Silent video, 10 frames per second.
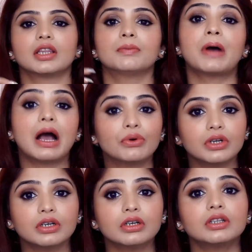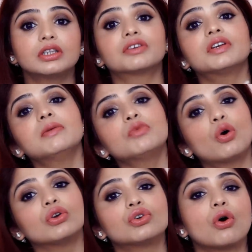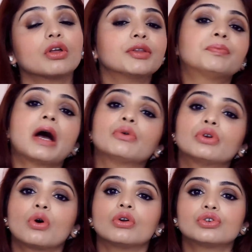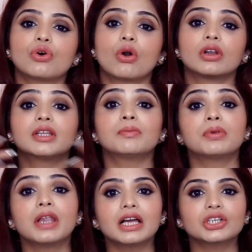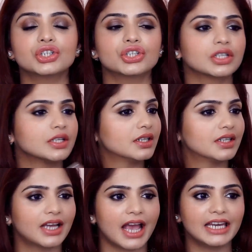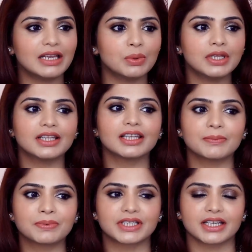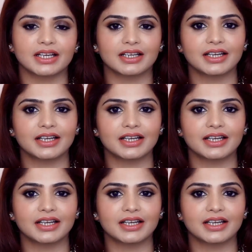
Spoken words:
The powder, the cream contour, the powder contour, the blush, and even the lipstick.